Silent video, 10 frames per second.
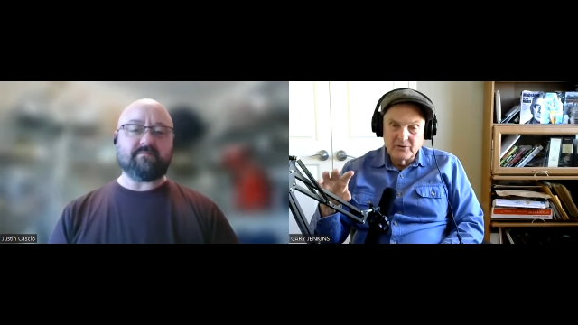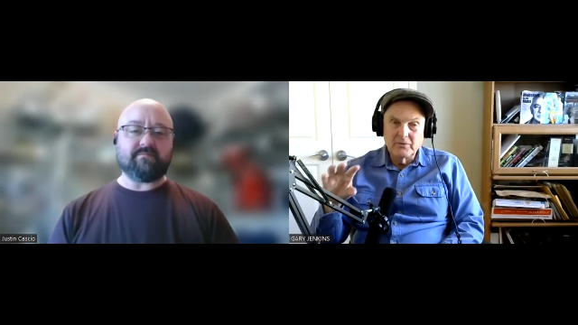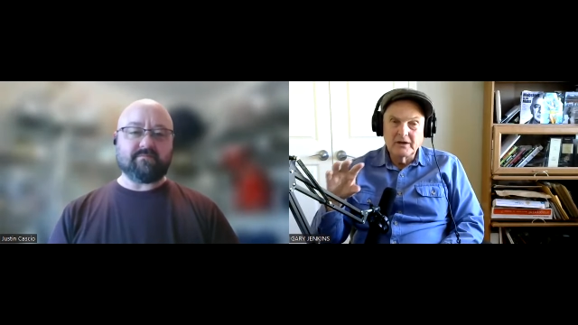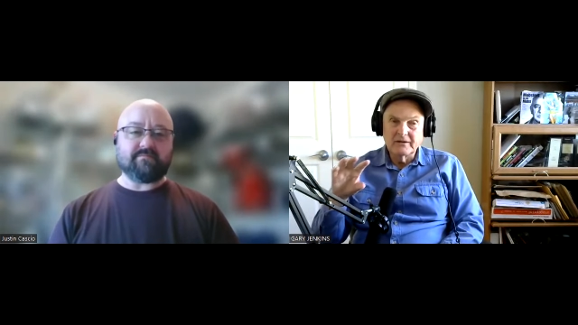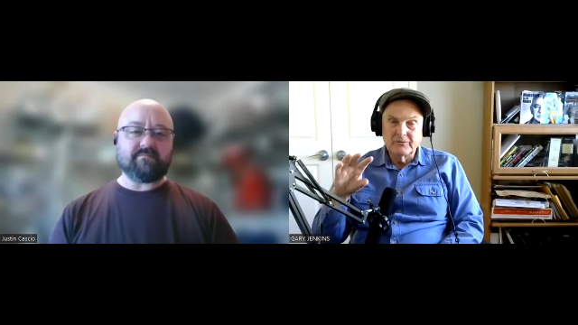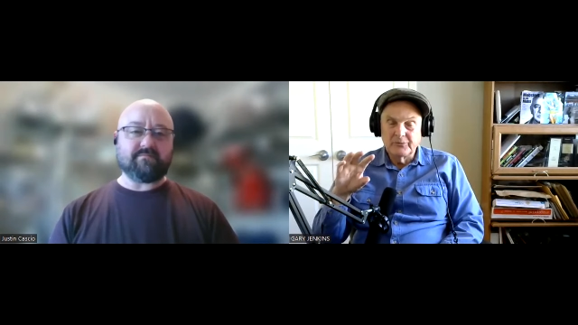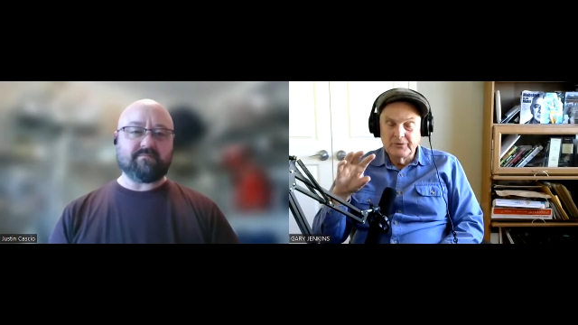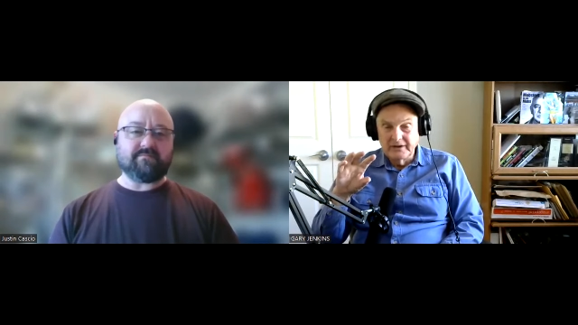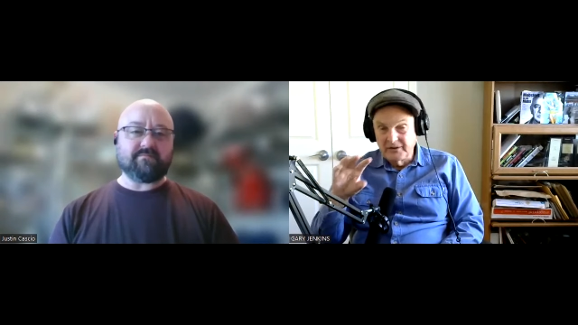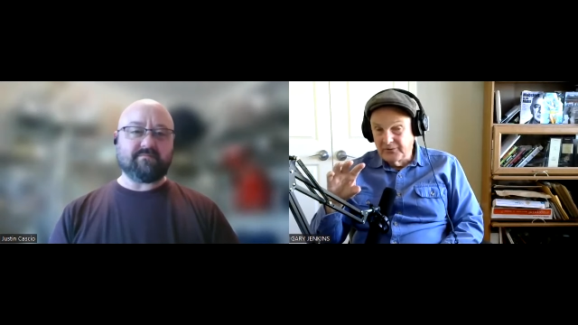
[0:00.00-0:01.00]
Speaker 1: but
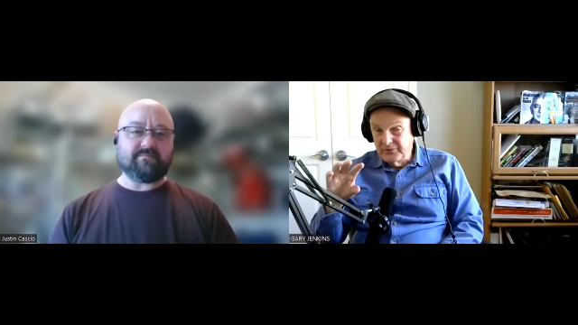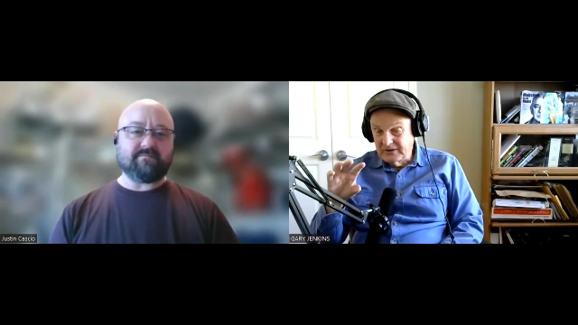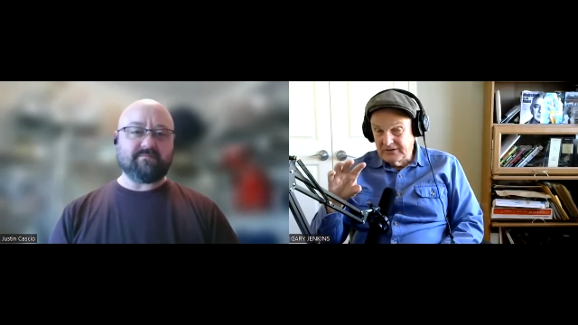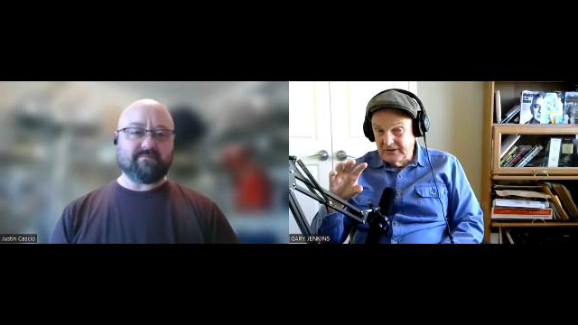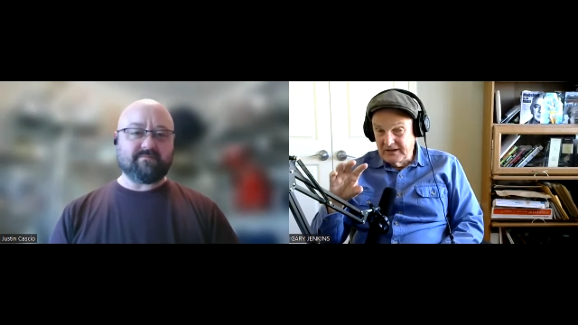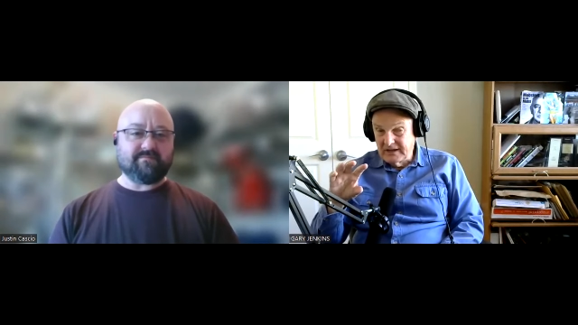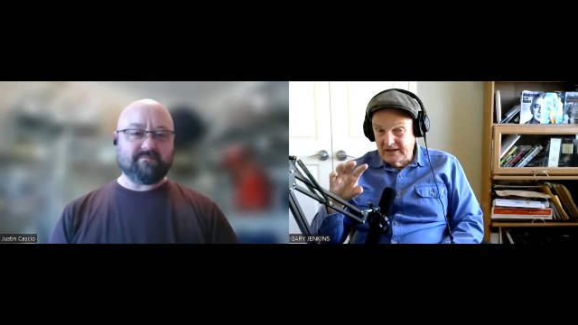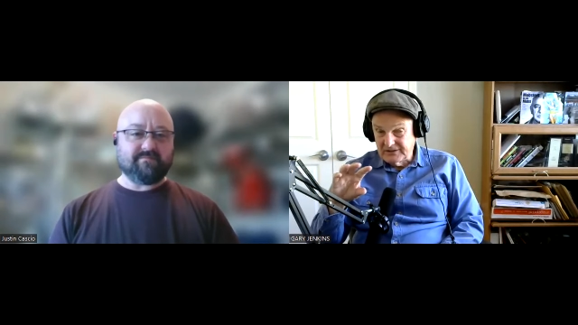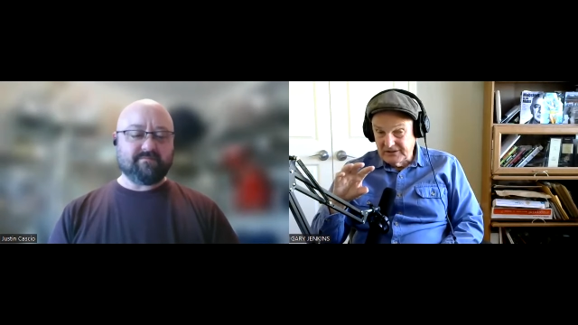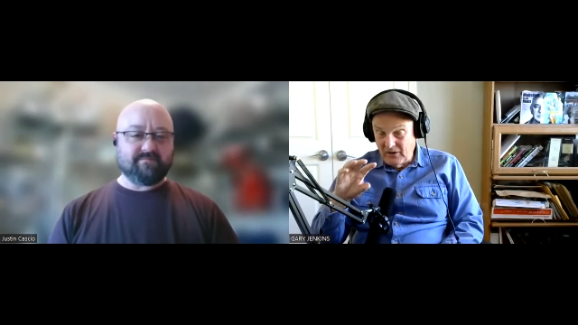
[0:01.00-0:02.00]
really the roots of
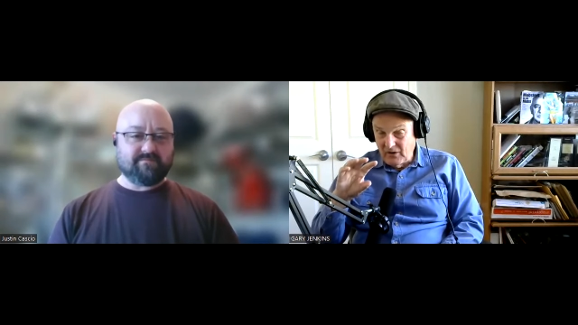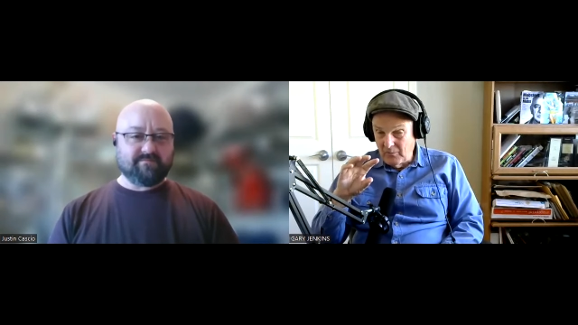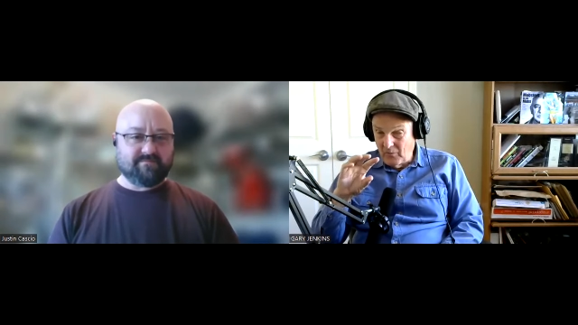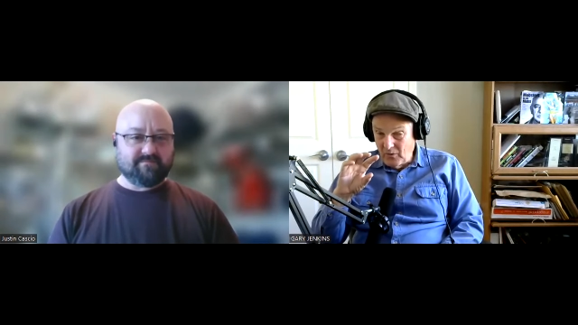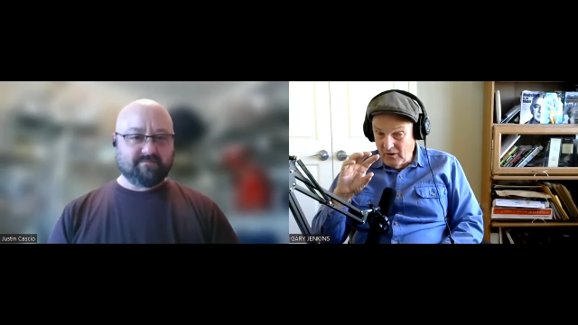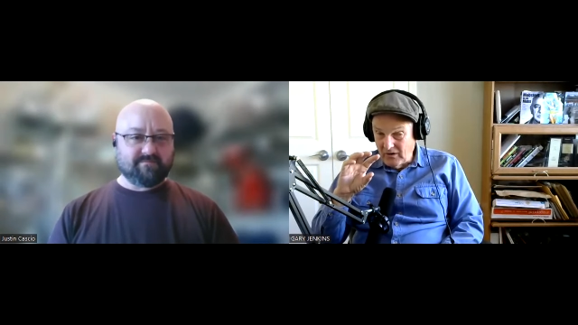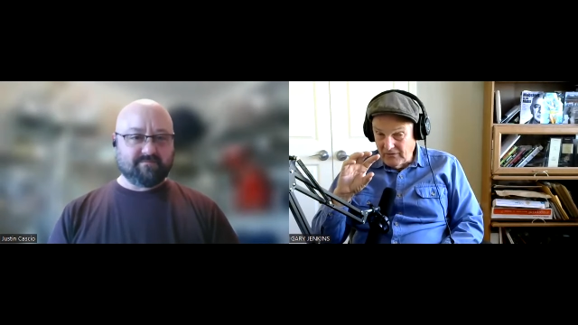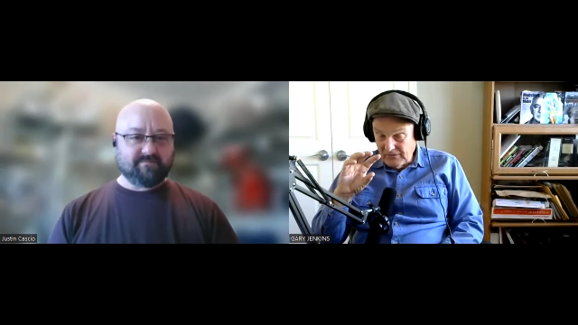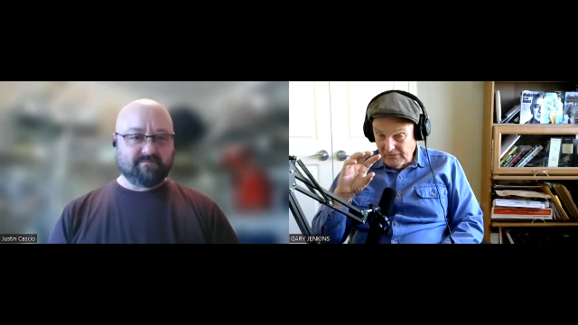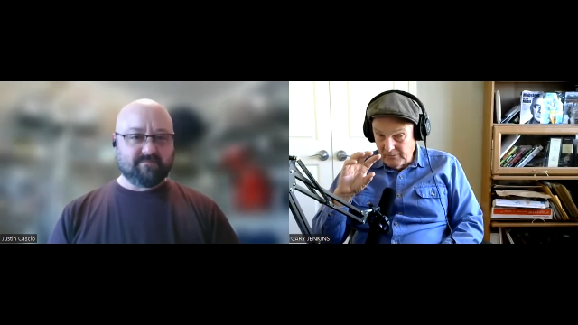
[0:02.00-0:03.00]
this are more
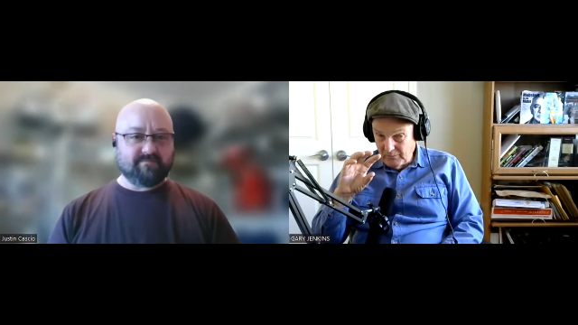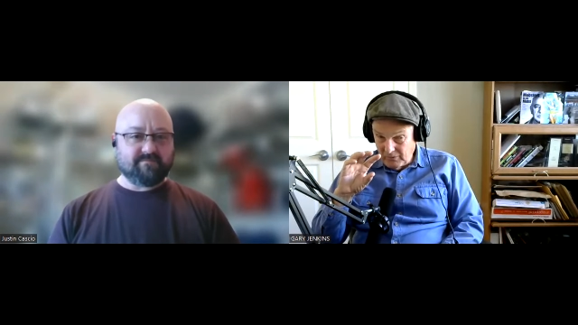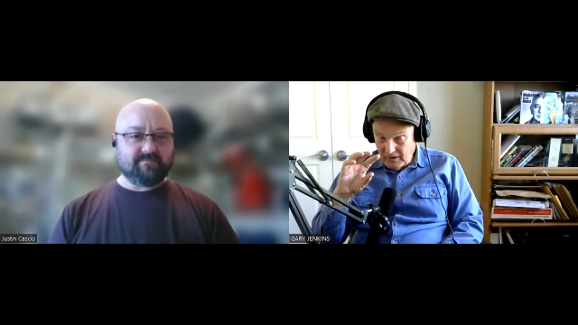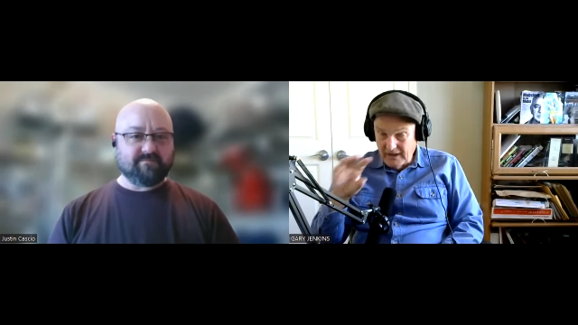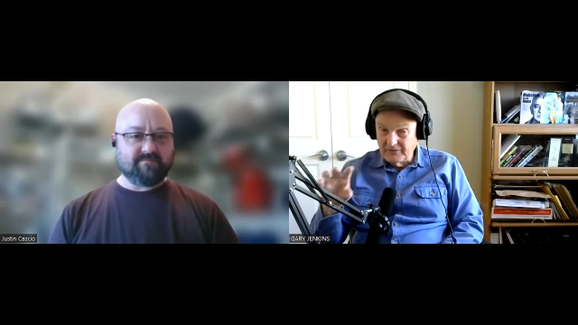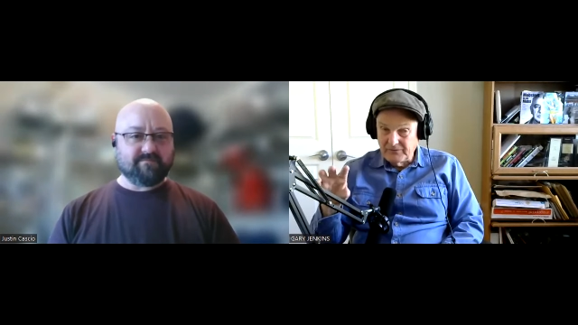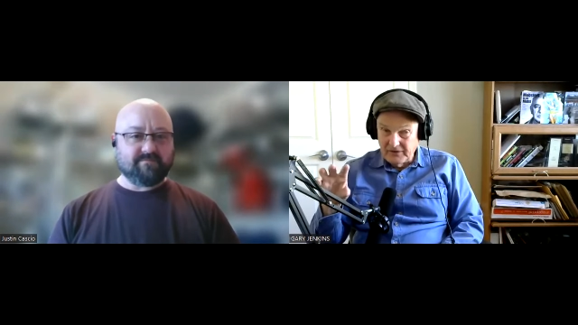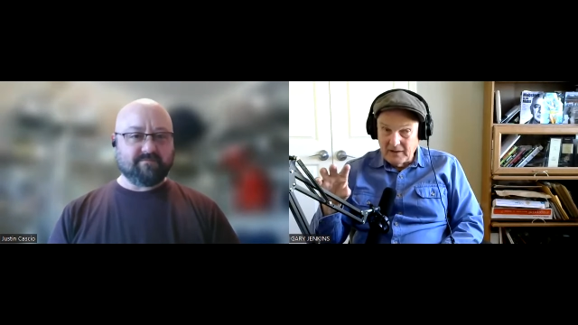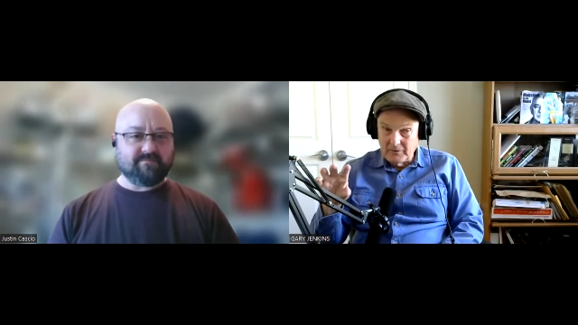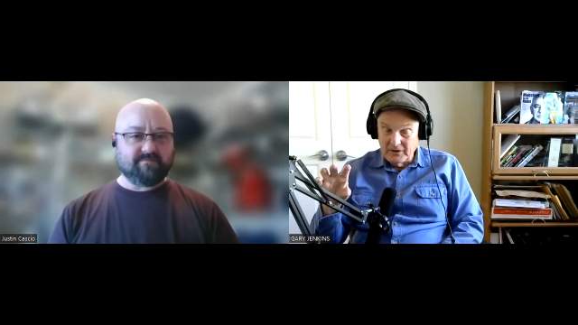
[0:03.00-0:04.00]
blood
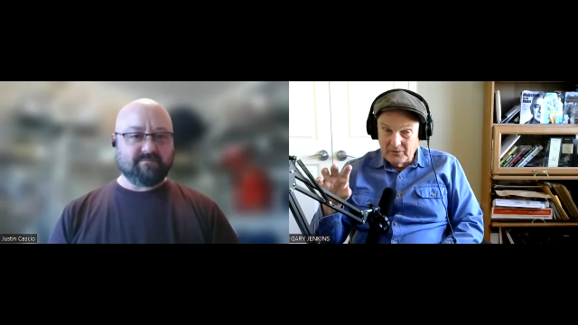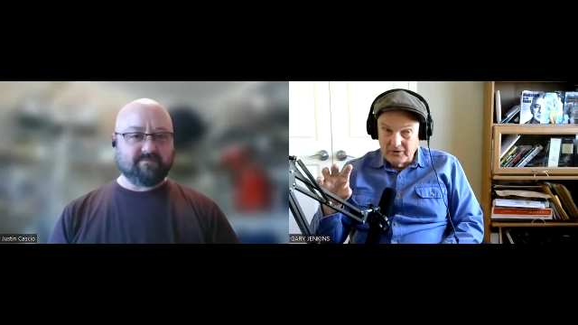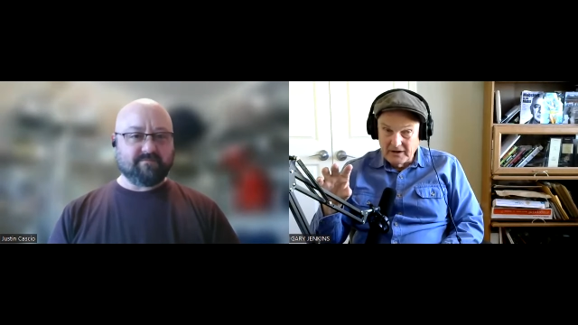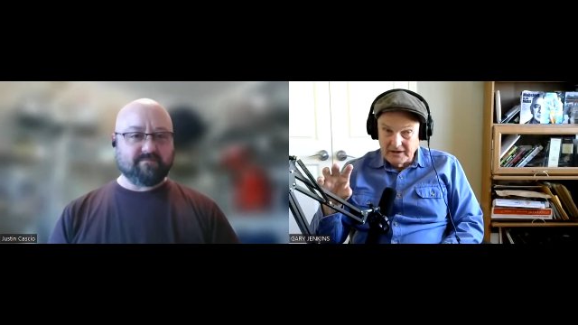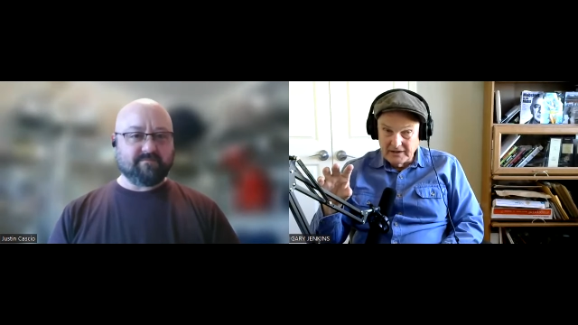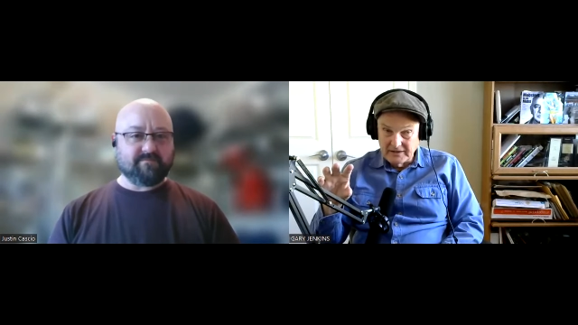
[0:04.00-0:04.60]
family oriented.